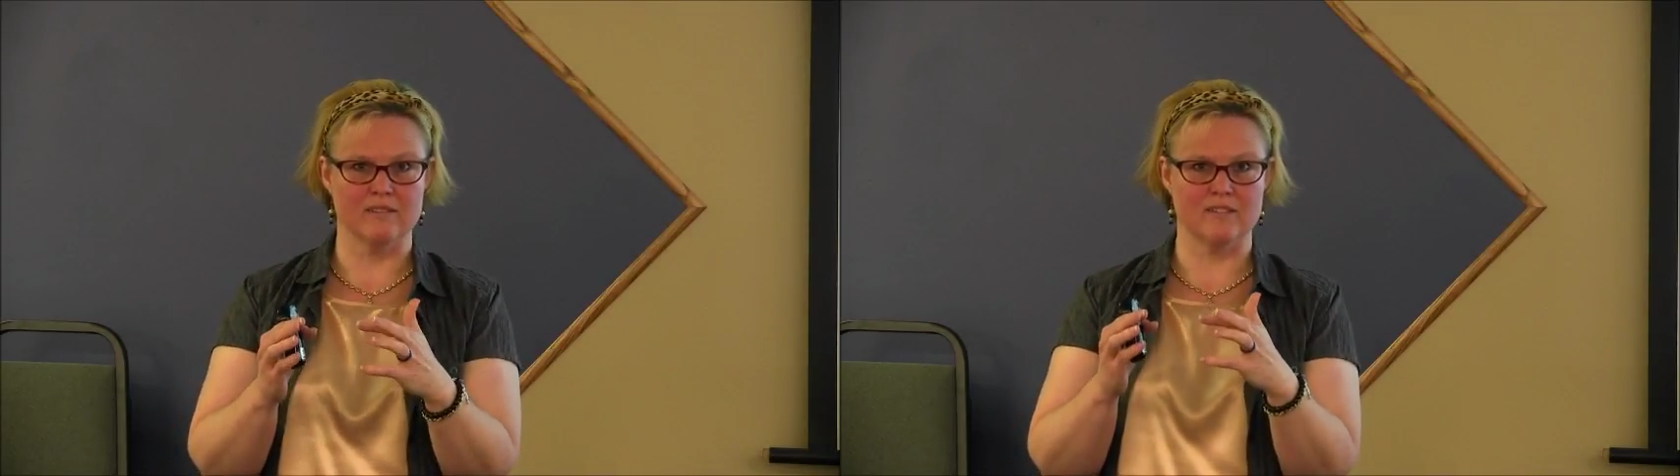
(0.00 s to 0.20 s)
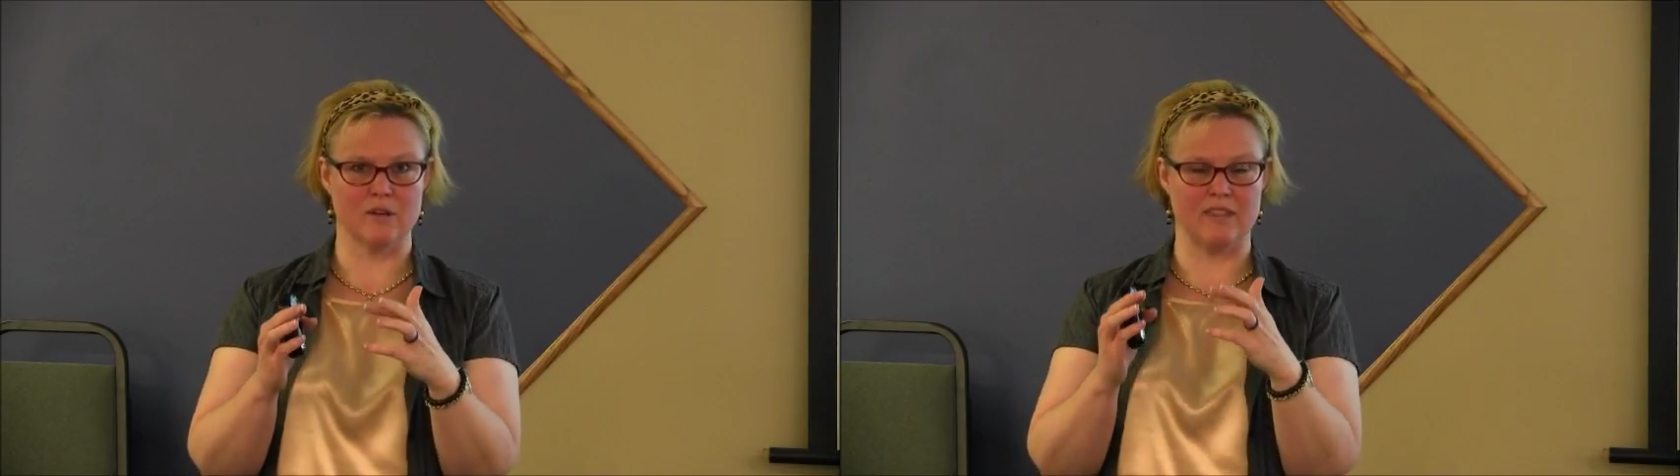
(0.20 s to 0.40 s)

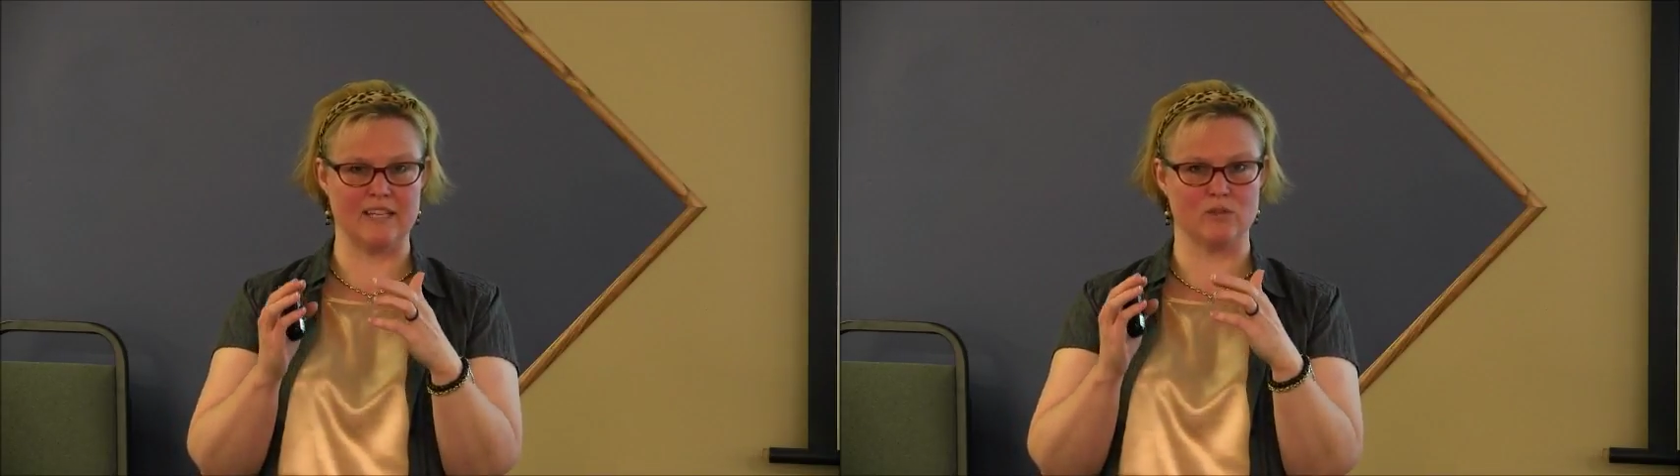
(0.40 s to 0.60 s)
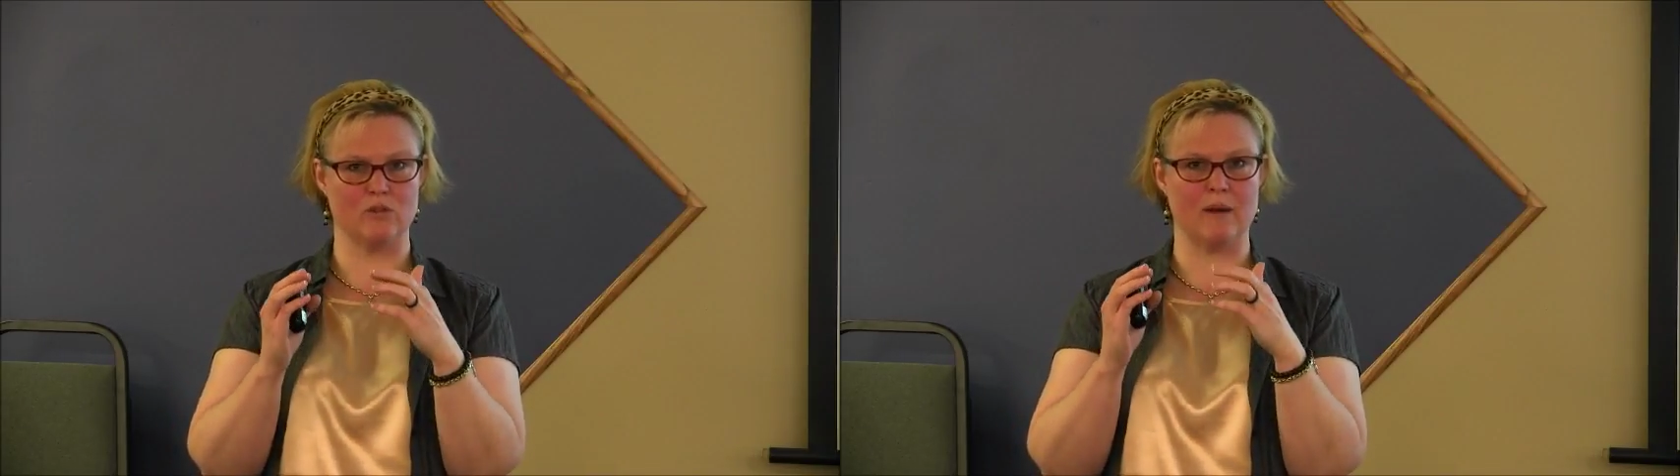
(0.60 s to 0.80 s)
so
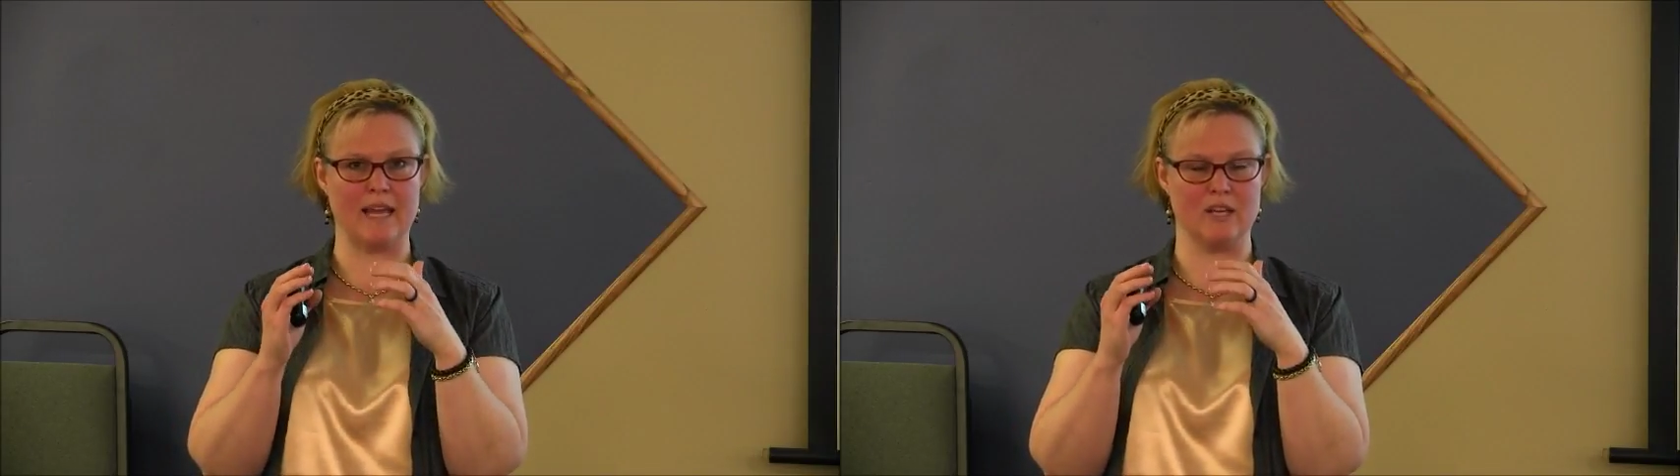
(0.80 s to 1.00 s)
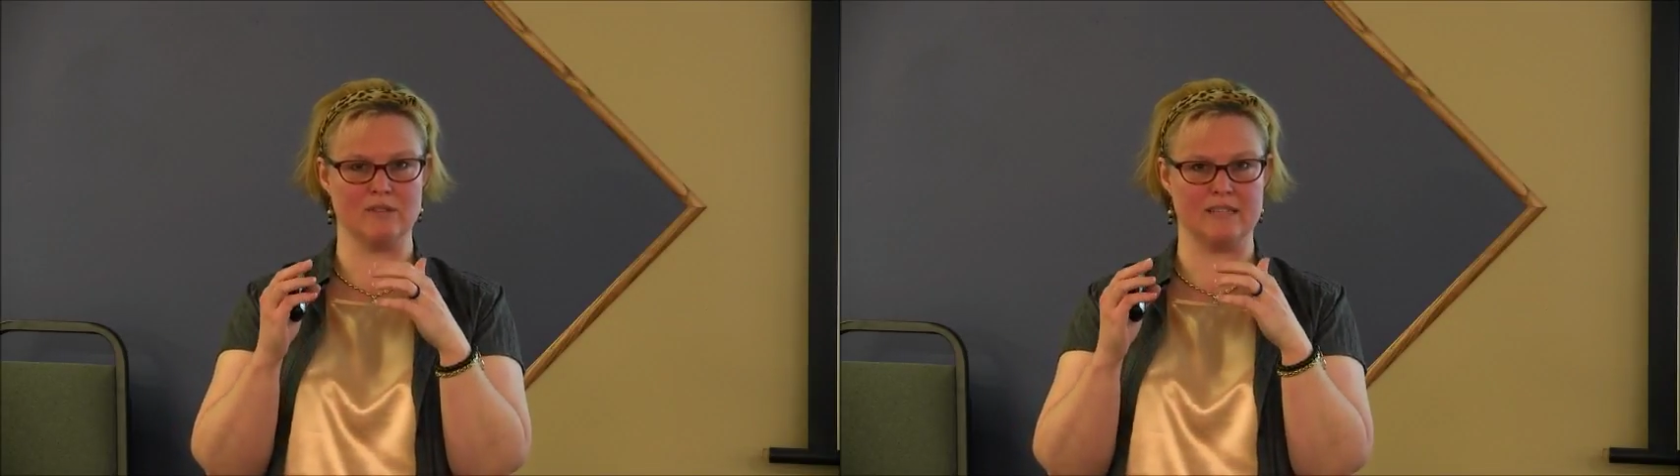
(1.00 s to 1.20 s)
things we
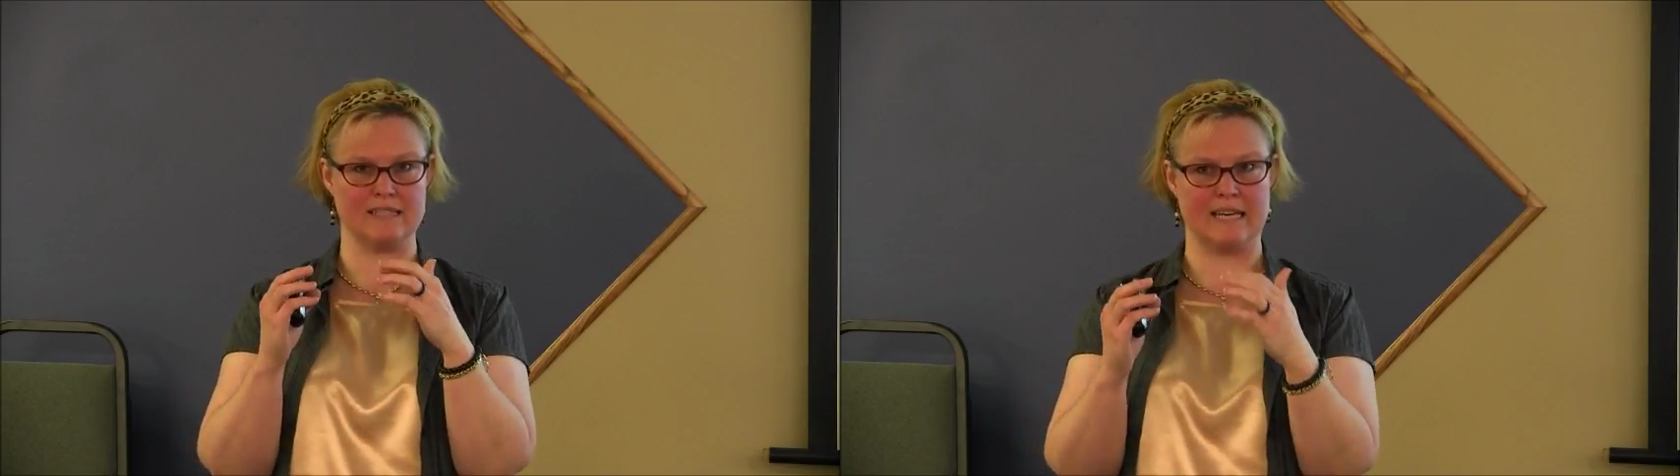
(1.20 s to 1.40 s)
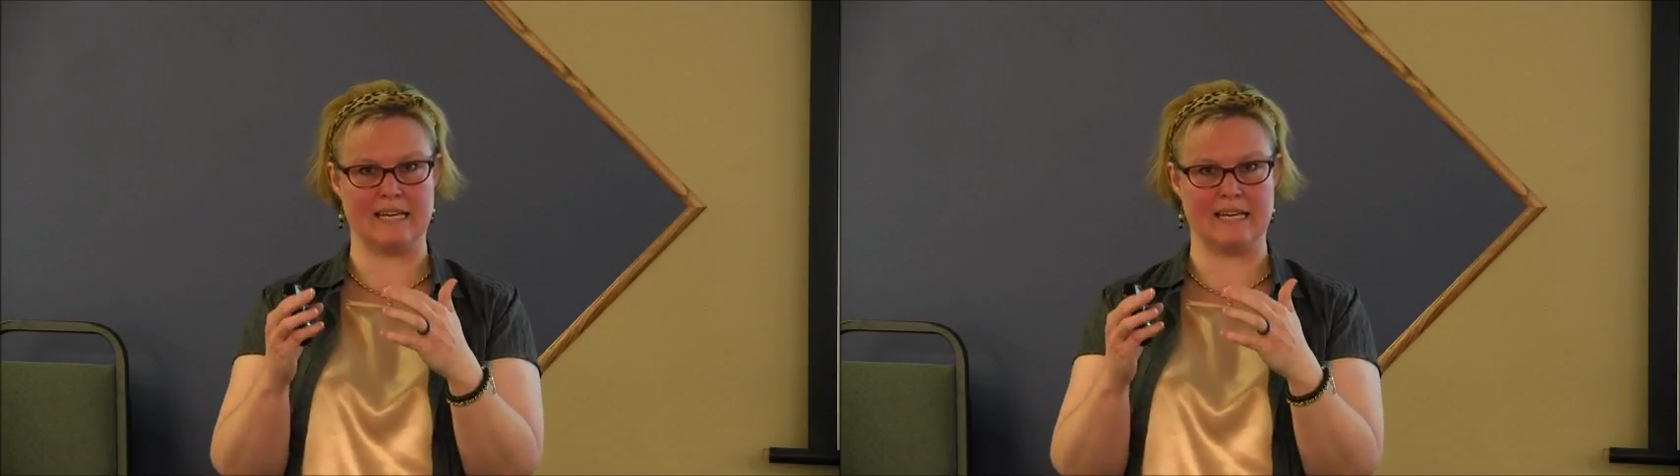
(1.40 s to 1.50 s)
might use as an